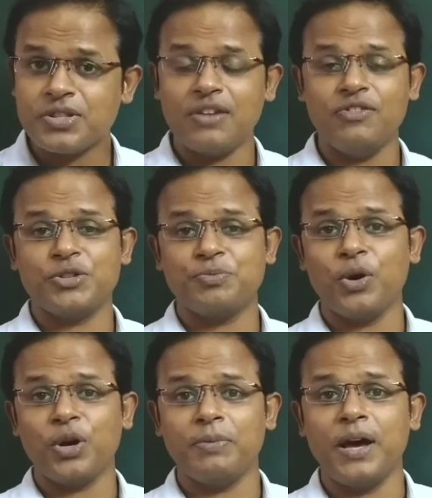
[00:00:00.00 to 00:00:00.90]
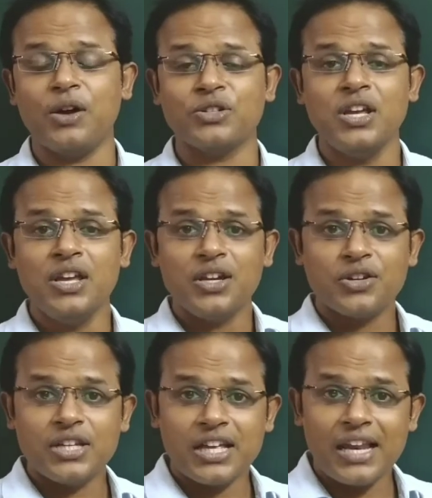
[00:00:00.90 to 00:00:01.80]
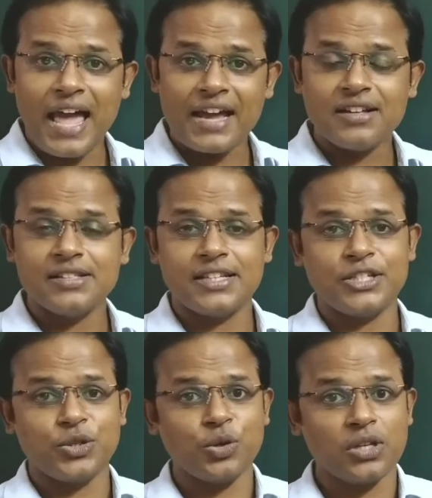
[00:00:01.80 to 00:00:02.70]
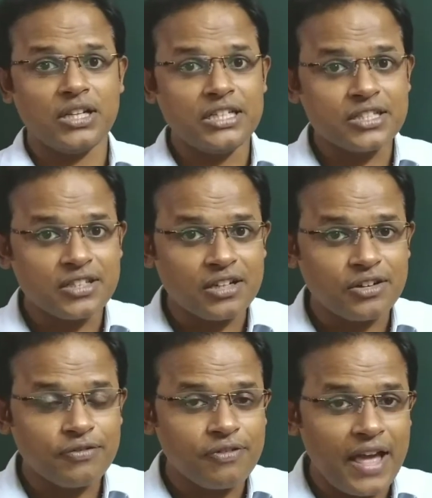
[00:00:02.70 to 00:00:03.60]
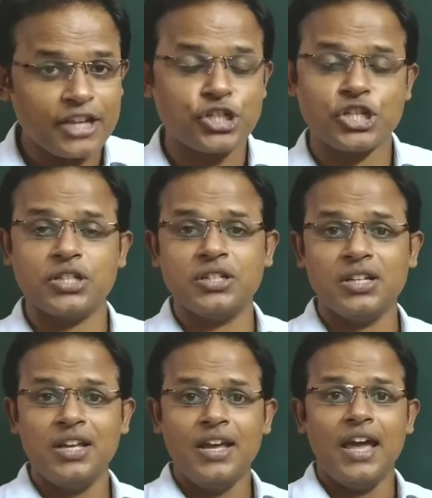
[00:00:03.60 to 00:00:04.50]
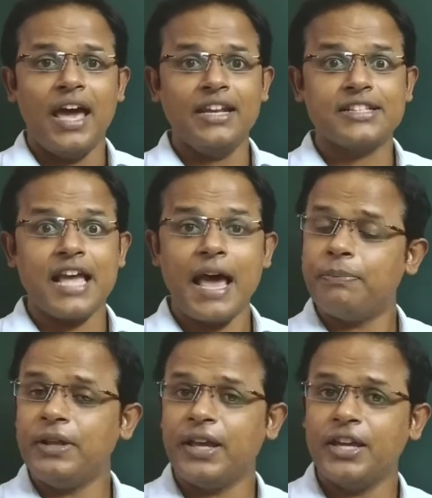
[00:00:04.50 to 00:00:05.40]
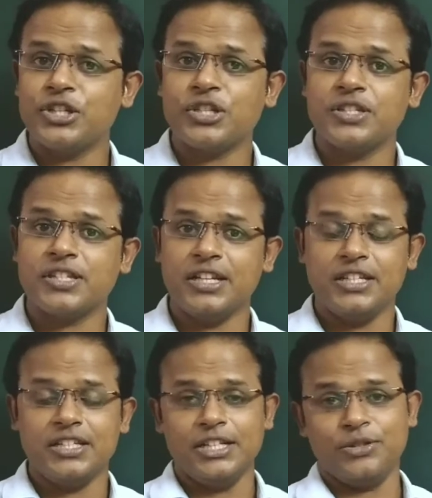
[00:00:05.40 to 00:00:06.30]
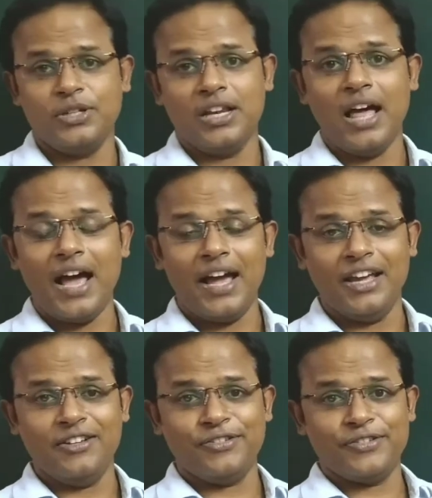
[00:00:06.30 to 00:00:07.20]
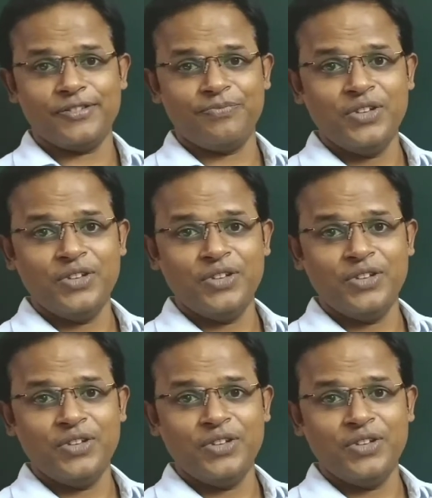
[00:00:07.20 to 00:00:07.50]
Then we spoke about critical angles and total internal reflection and its applications in day-to-day life.